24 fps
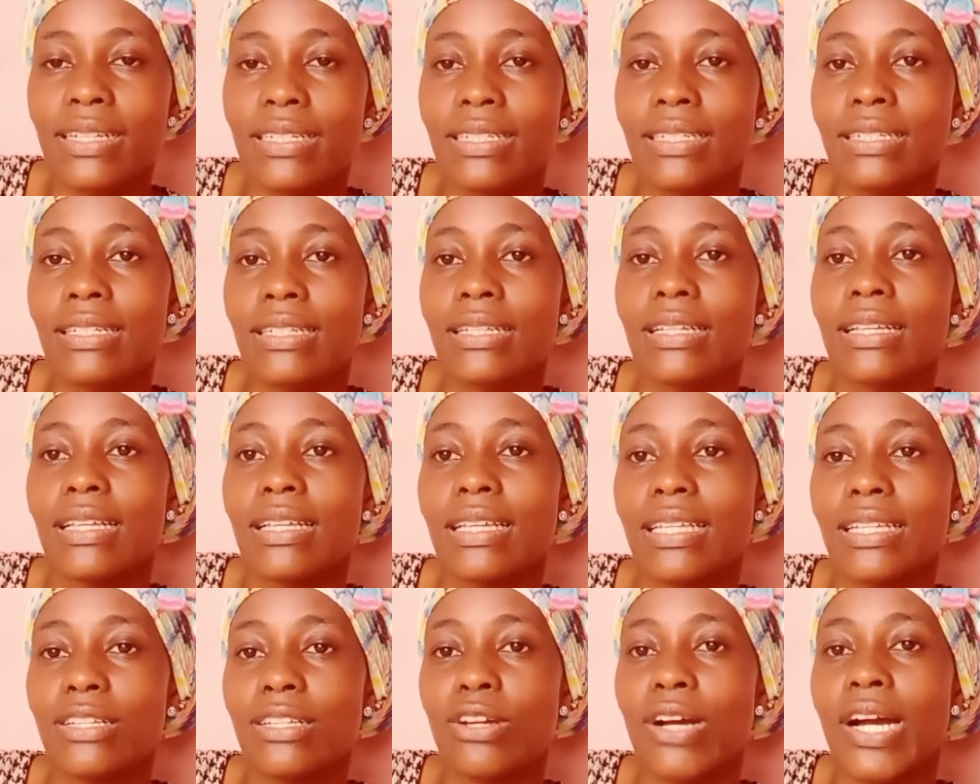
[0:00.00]
you
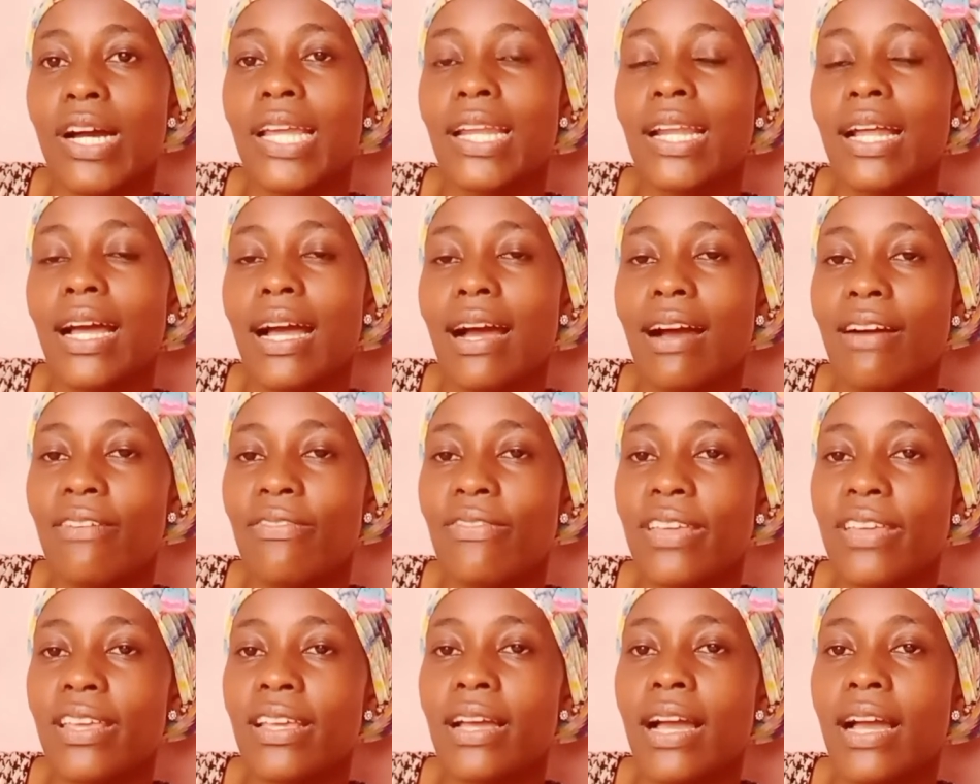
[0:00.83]
are having
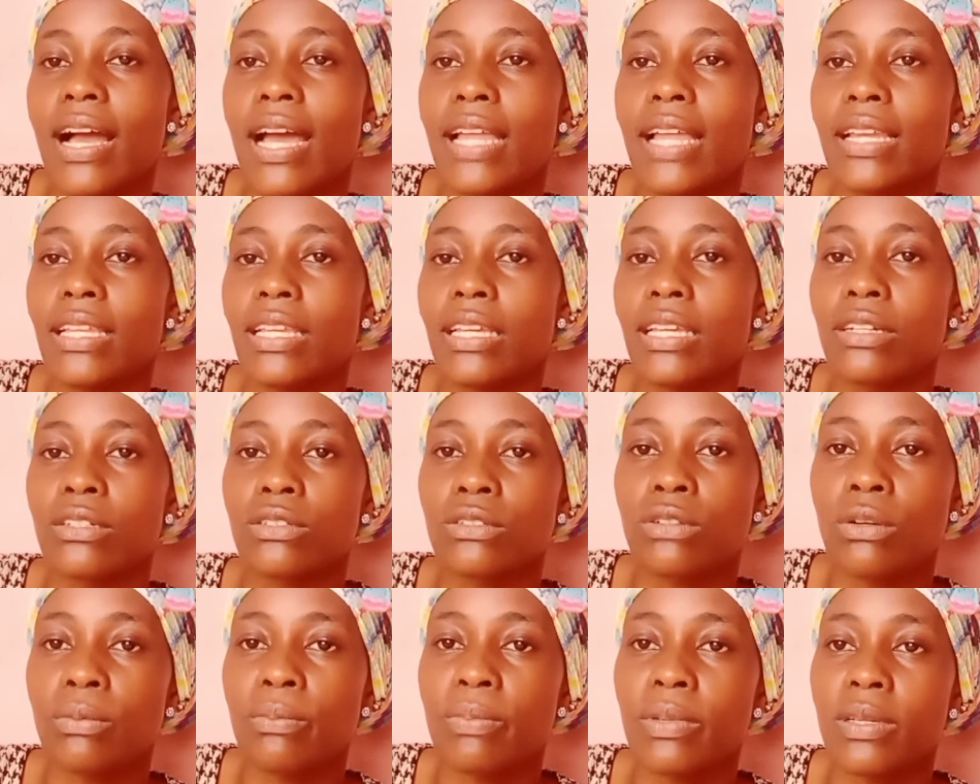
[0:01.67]
an ectopic
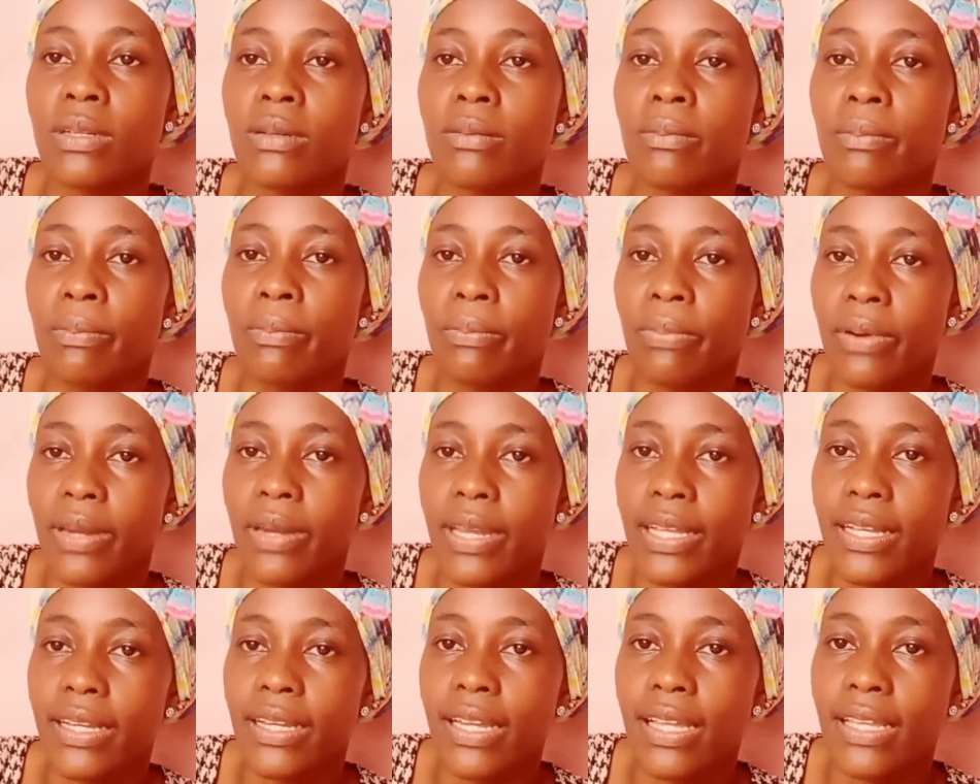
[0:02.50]

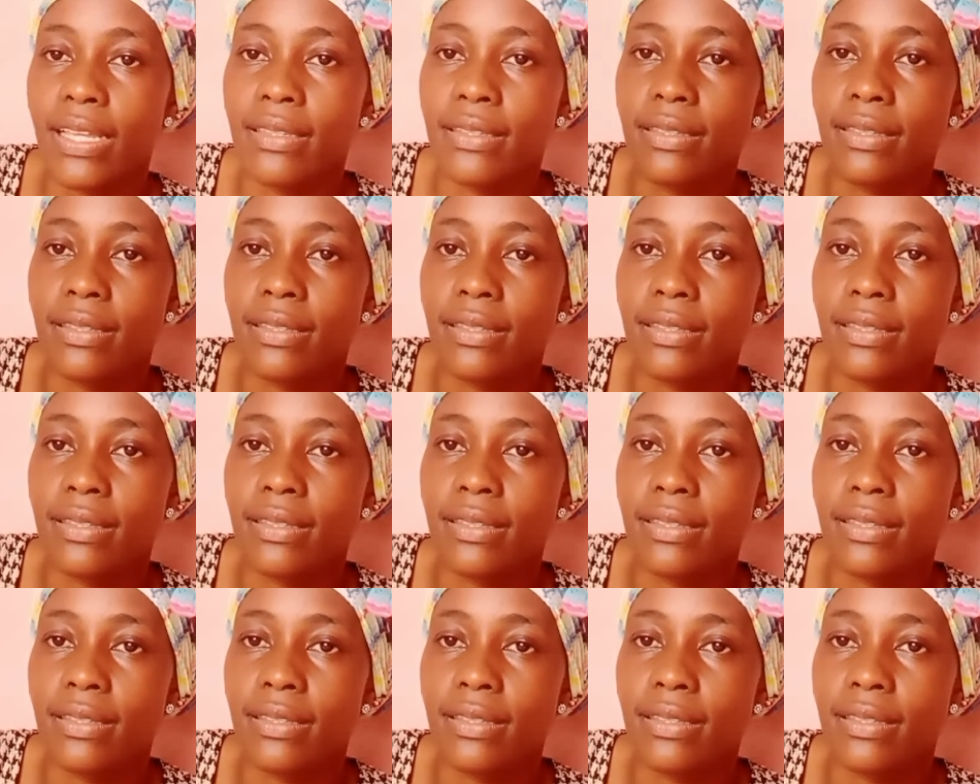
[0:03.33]
pregnancy.